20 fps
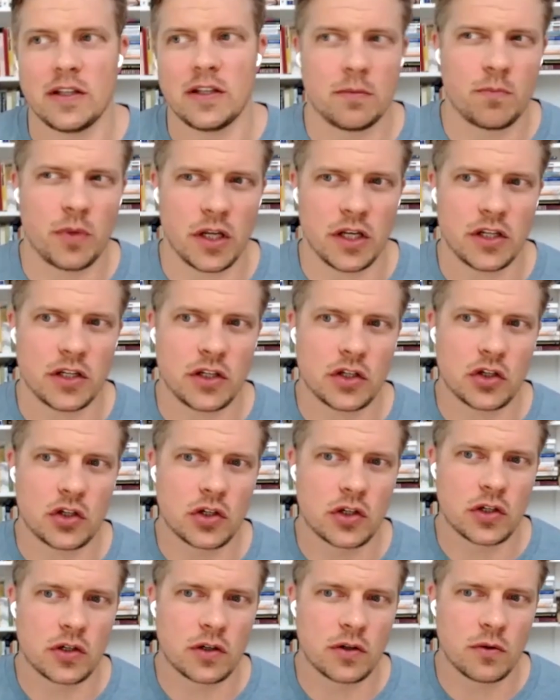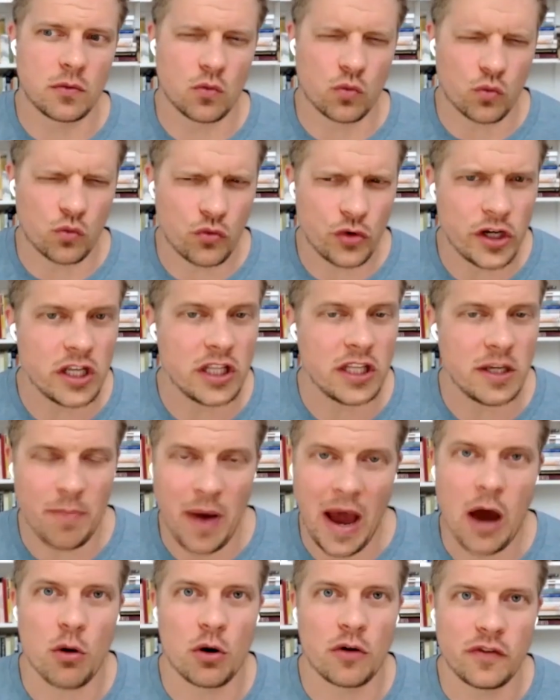but really
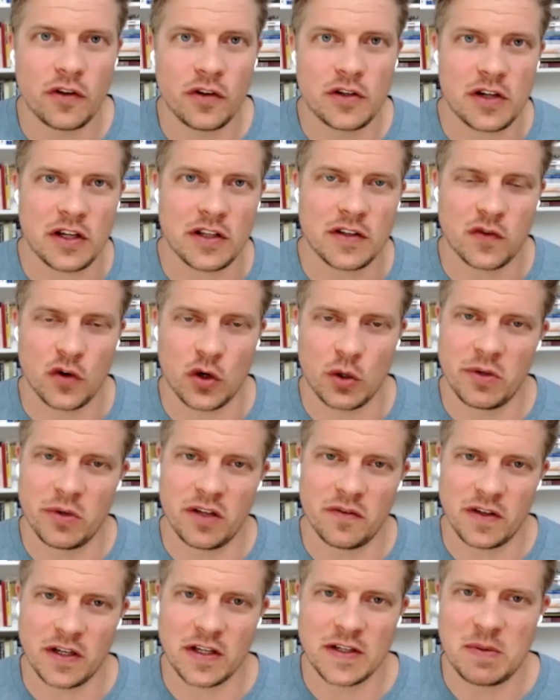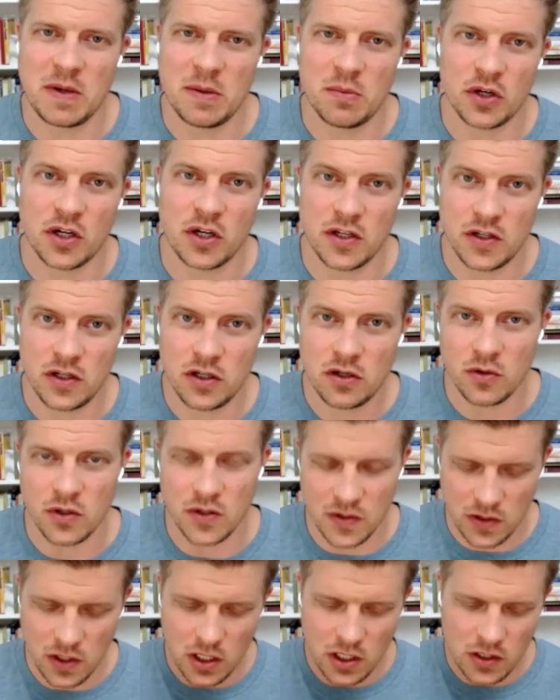powerfully transformative things people can do
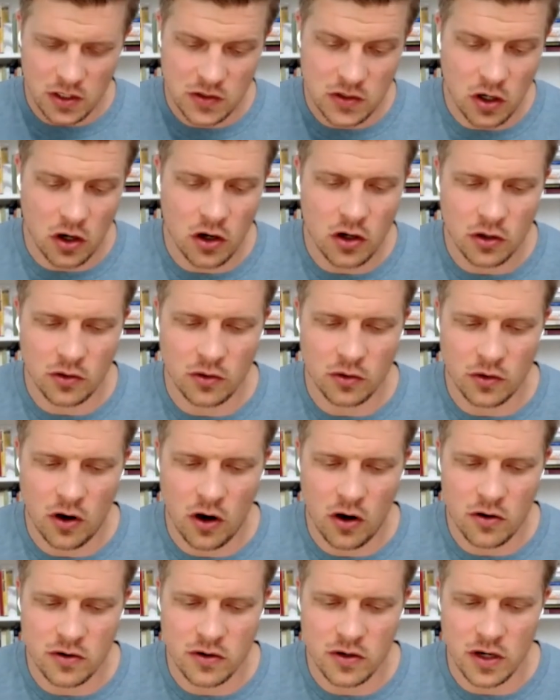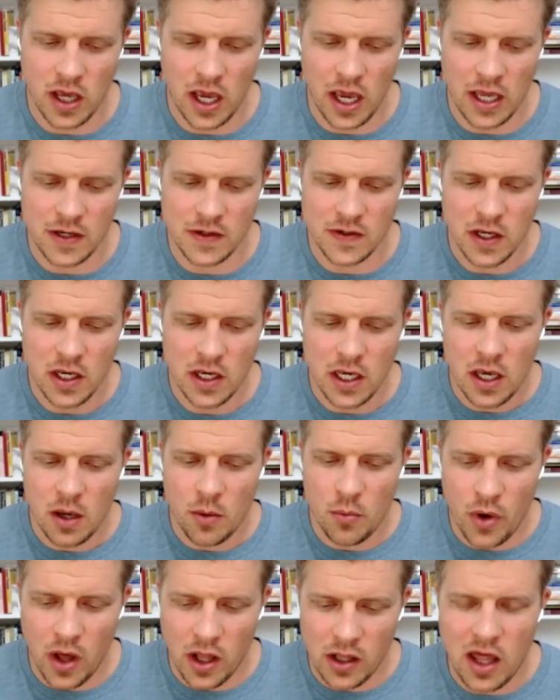is start a little garden. And
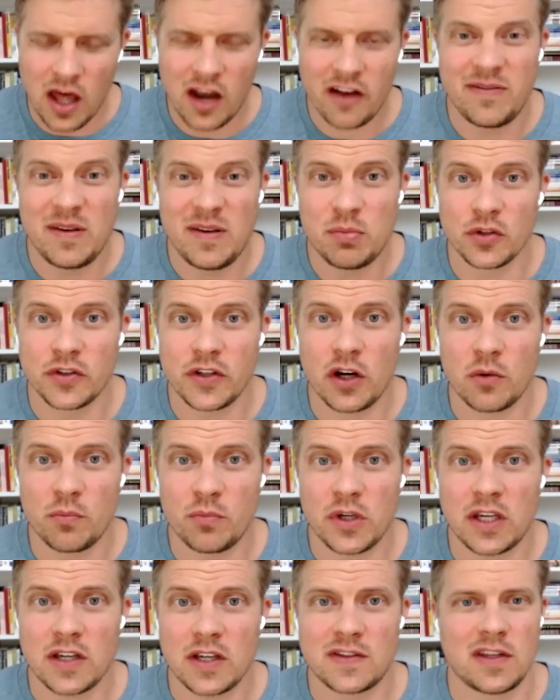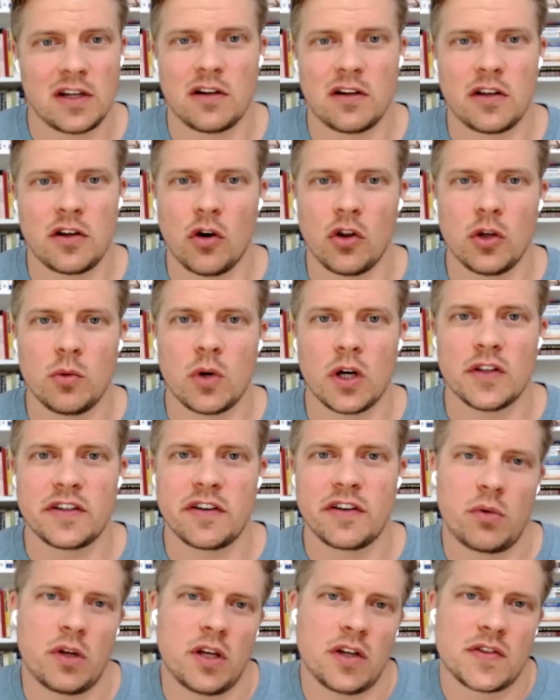a lot of people don't, because they're the only ones.
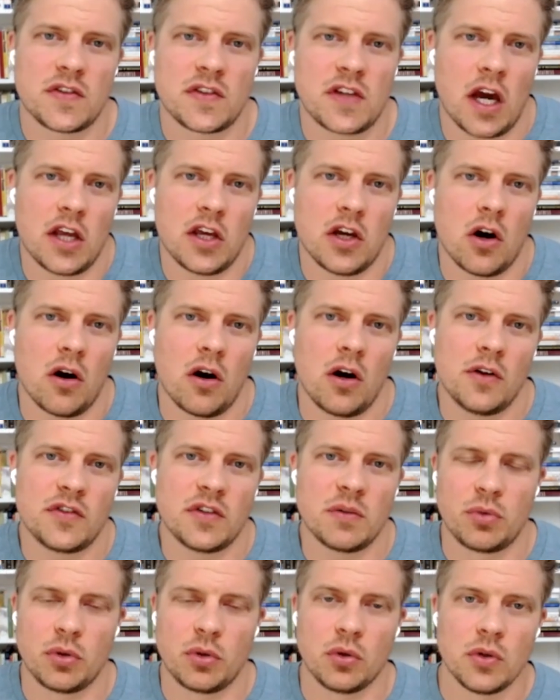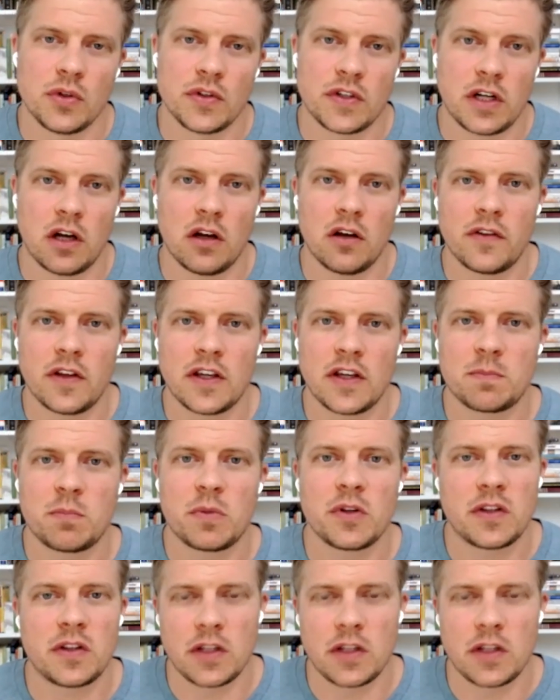Everybody else has got yards and pools and all of this. But